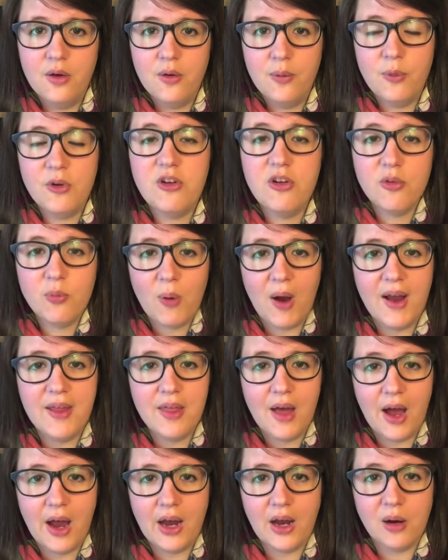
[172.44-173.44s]
Which is why
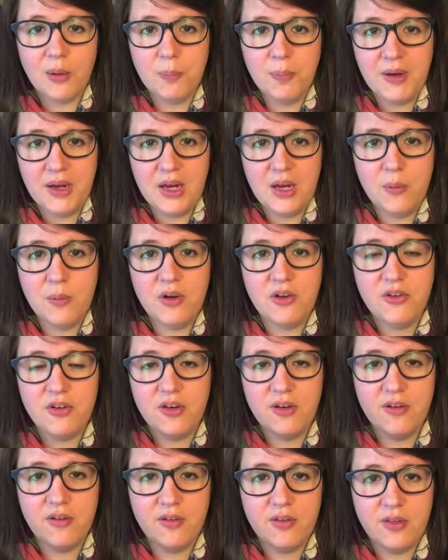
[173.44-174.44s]
the IRB, which
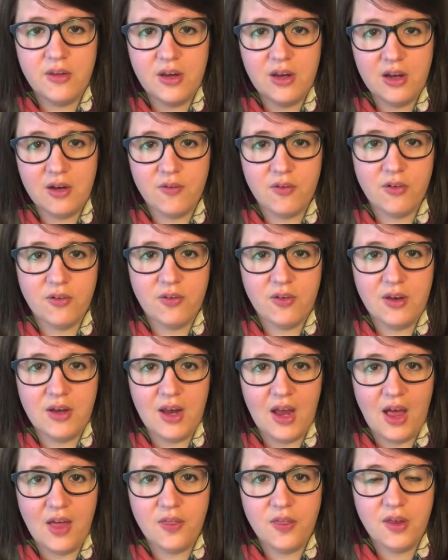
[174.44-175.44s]
is the
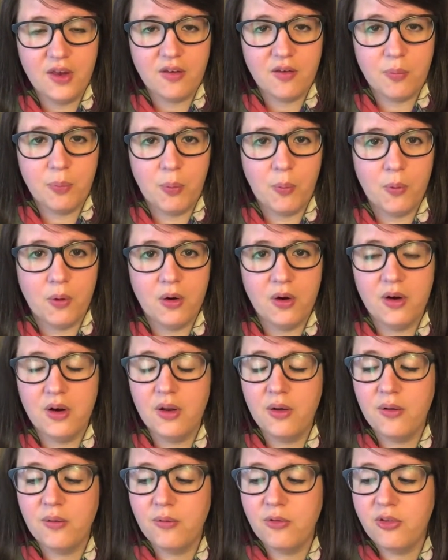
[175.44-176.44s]
University Ethics
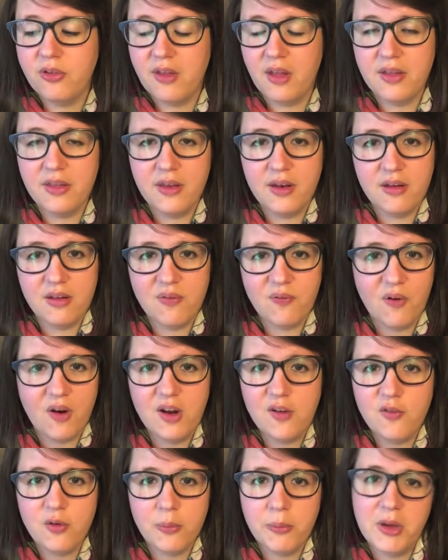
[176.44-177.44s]
Board, said that it's
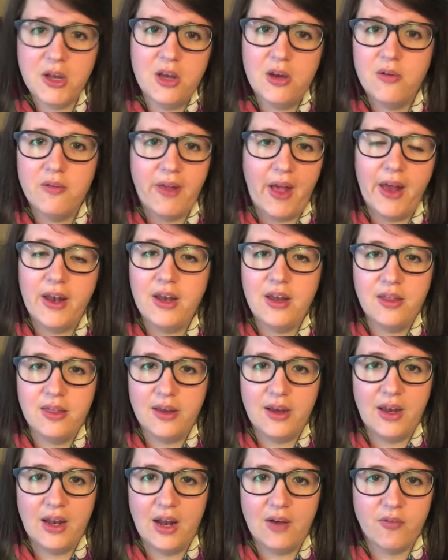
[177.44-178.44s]
fine for me to use
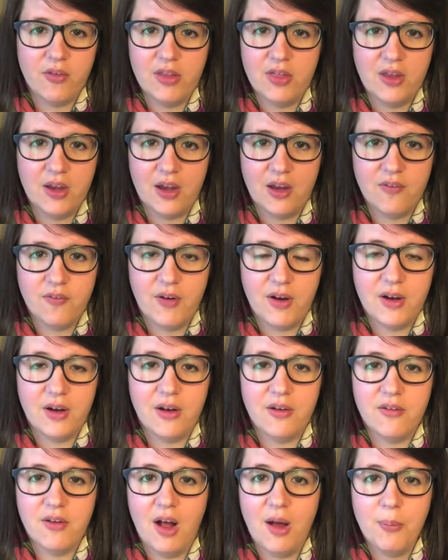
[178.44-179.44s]
anything and everything I find
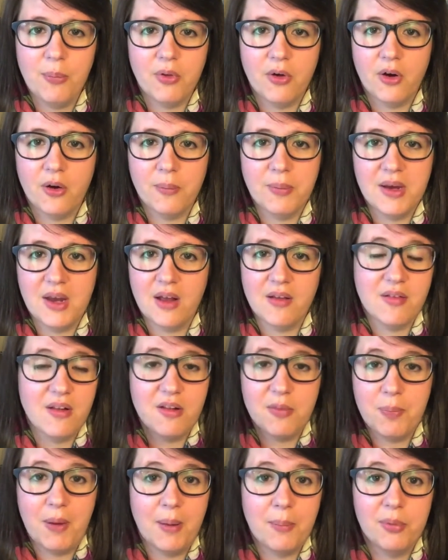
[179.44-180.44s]
on Tumblr because
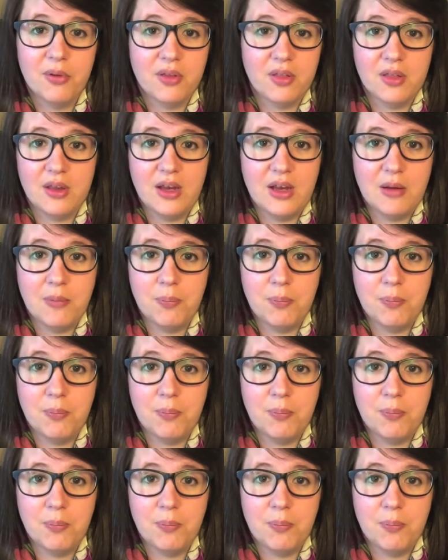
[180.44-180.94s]
it's publicly